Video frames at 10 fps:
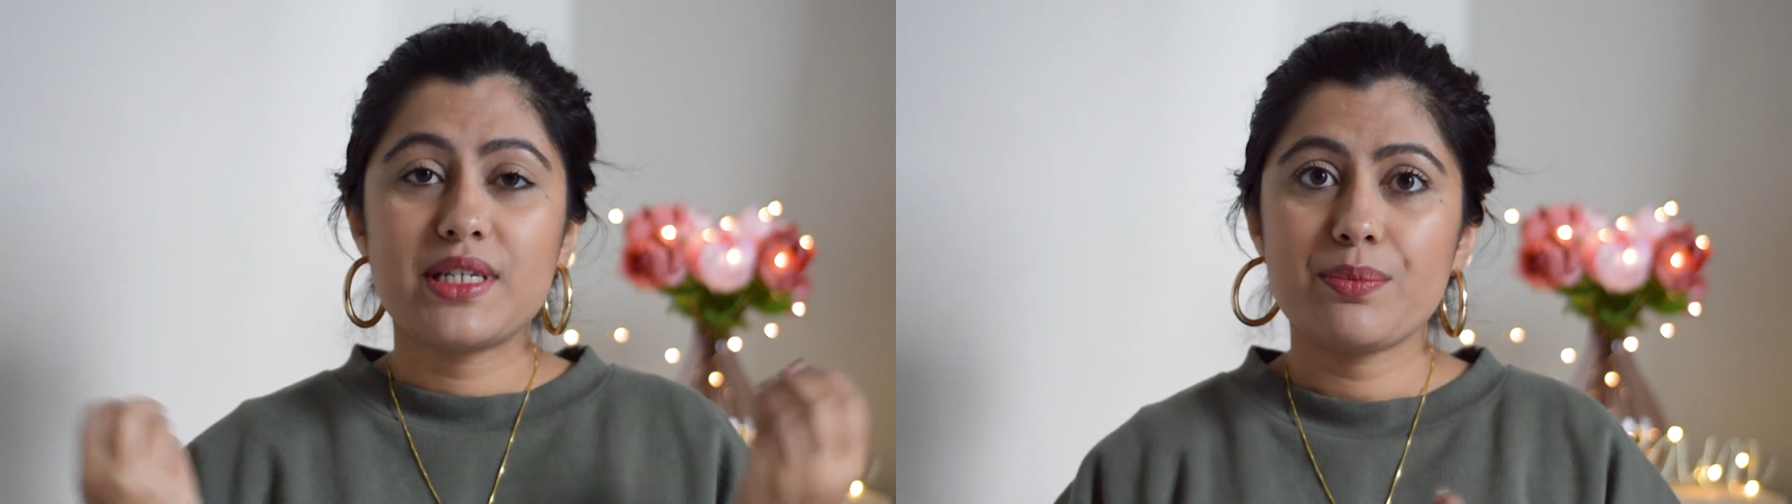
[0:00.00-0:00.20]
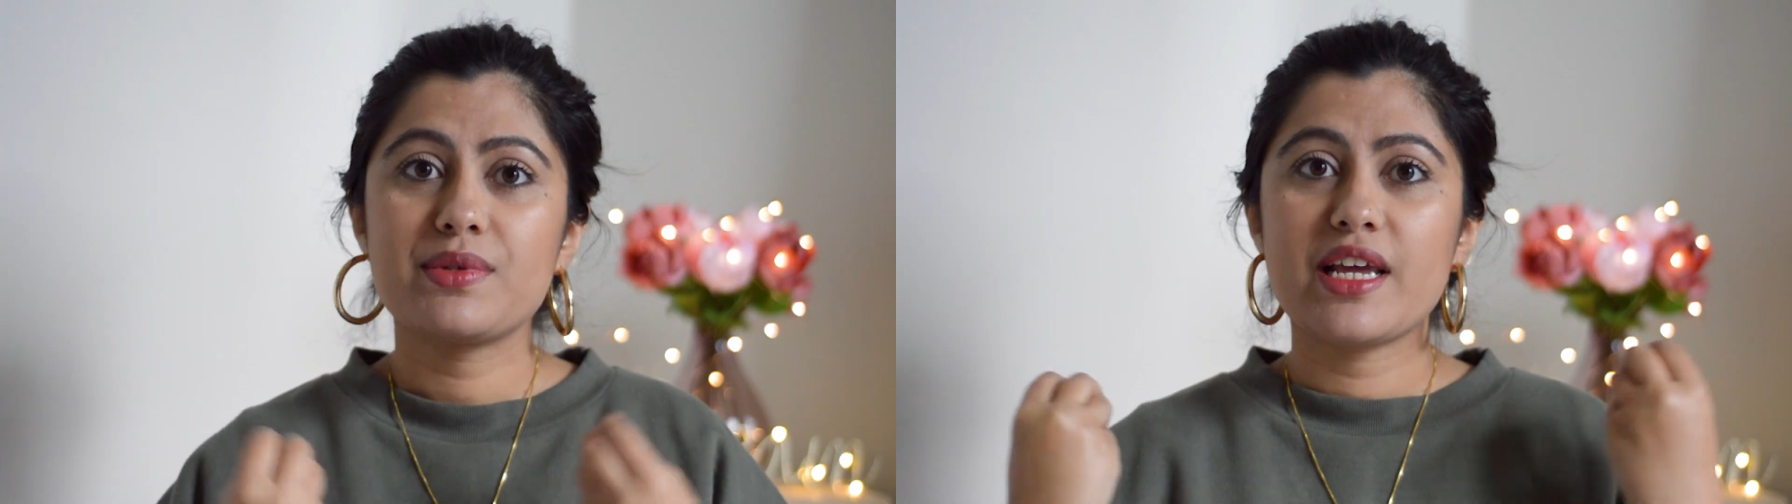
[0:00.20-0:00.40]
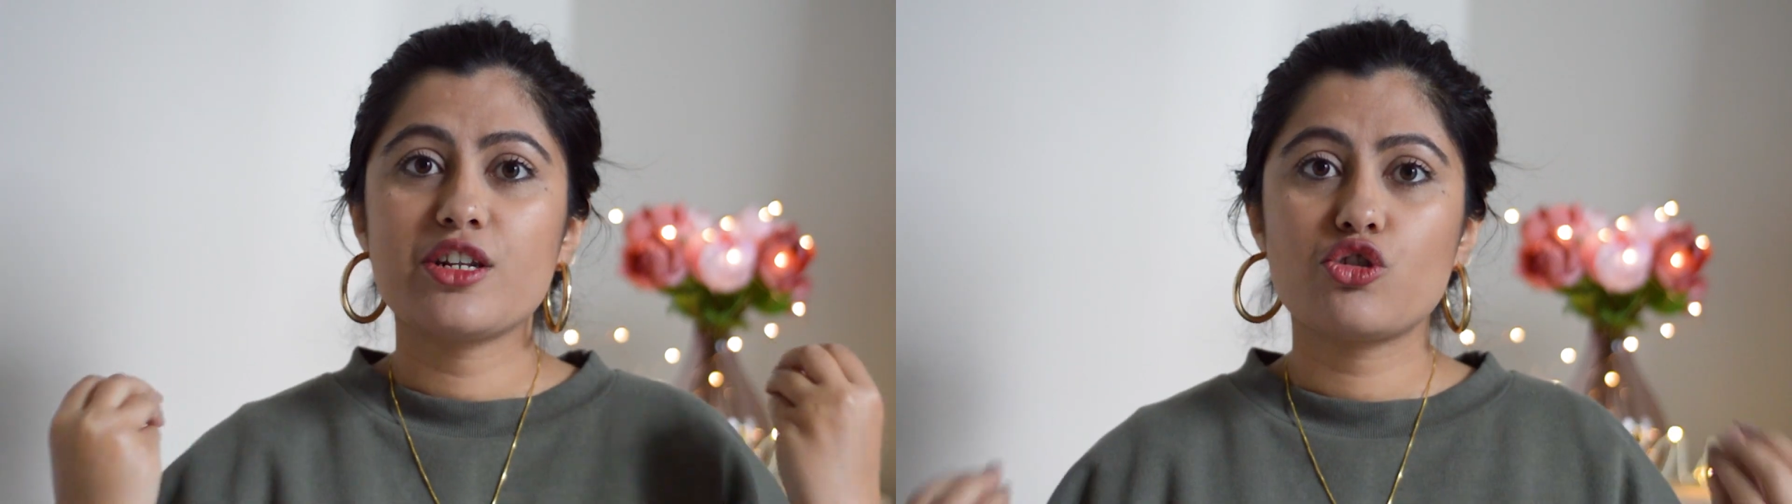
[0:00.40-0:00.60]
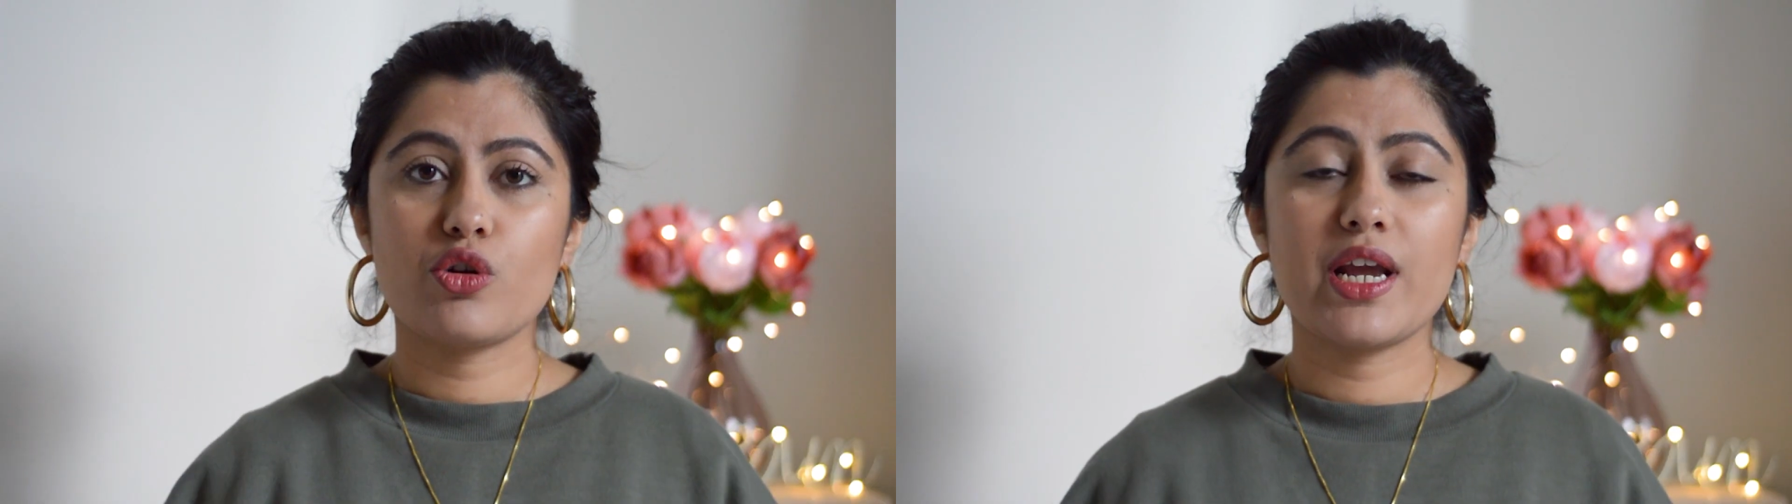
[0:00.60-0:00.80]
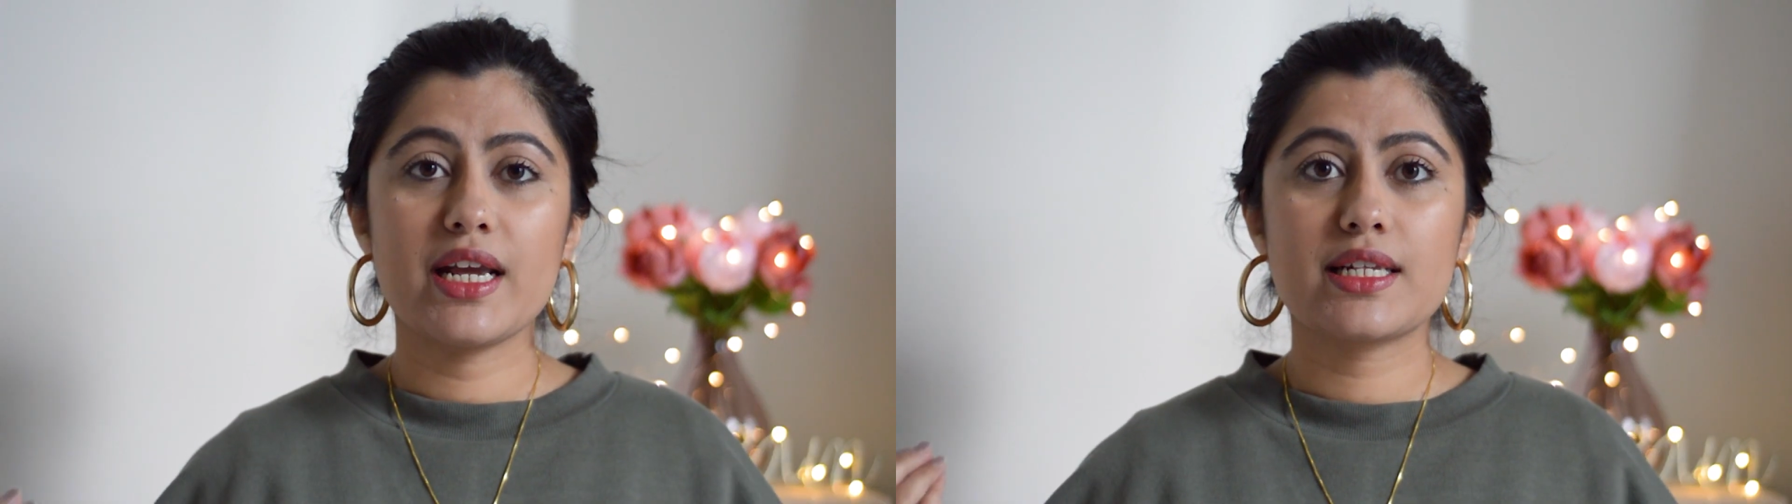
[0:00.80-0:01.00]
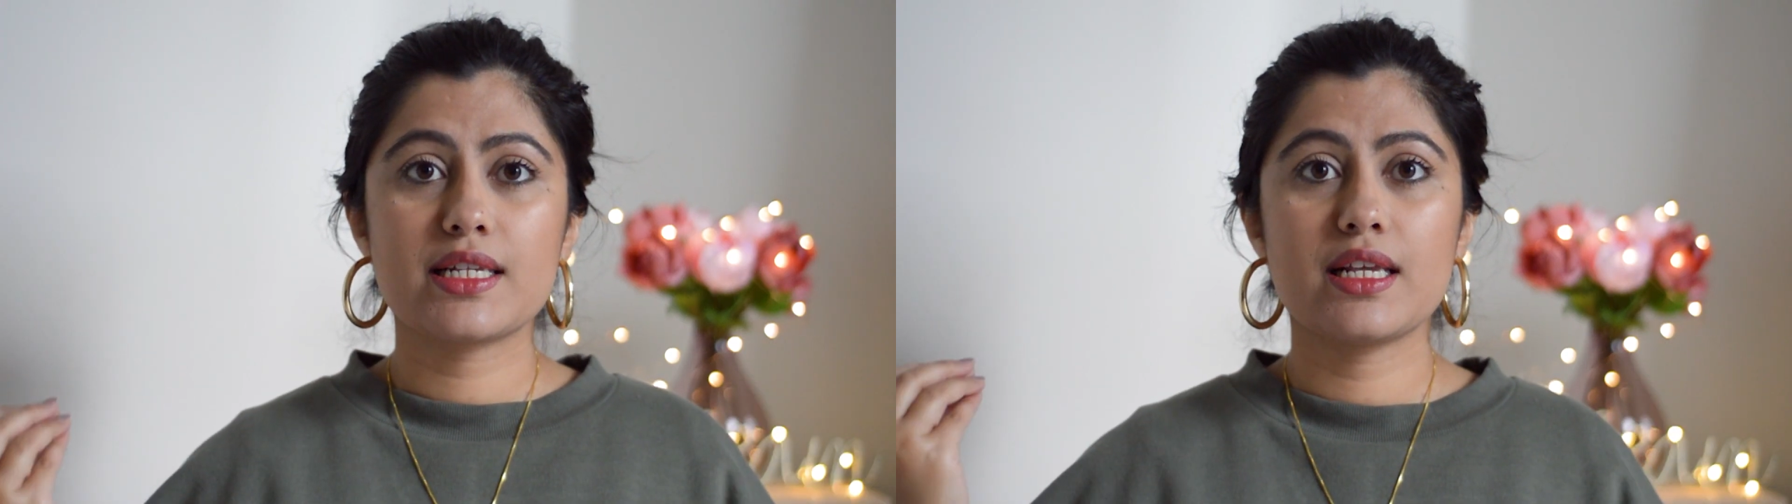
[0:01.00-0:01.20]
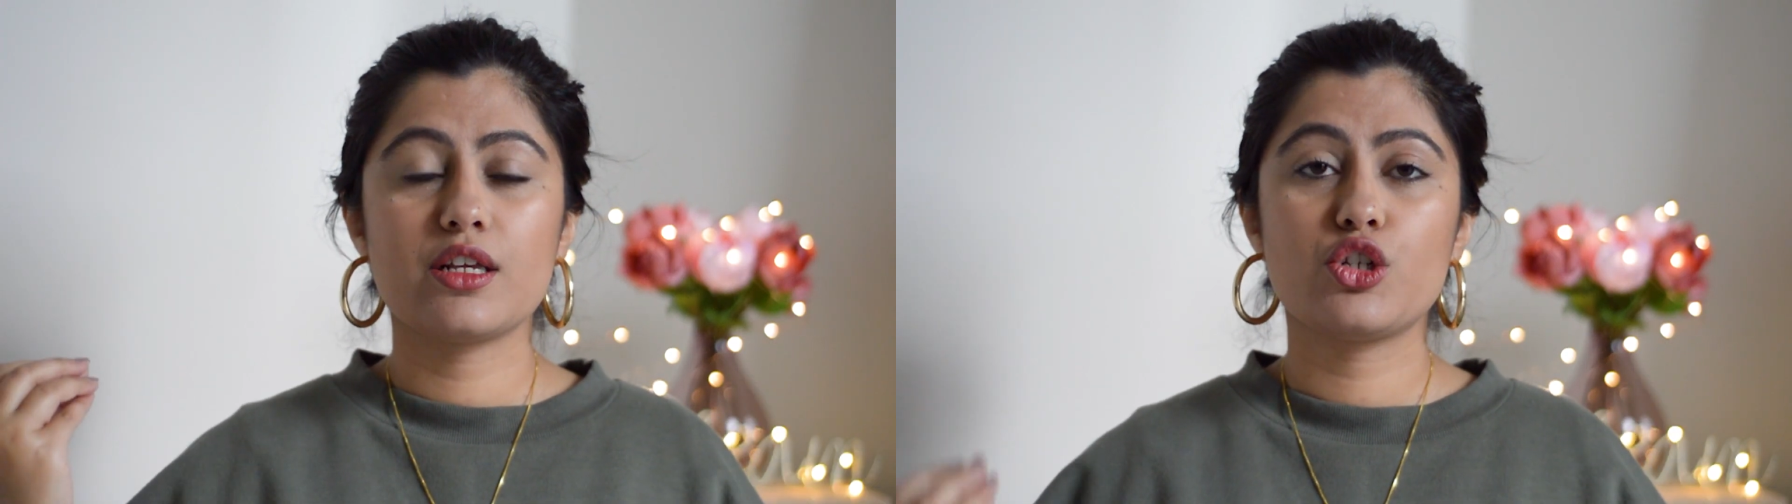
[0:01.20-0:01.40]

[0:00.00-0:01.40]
tips and tricks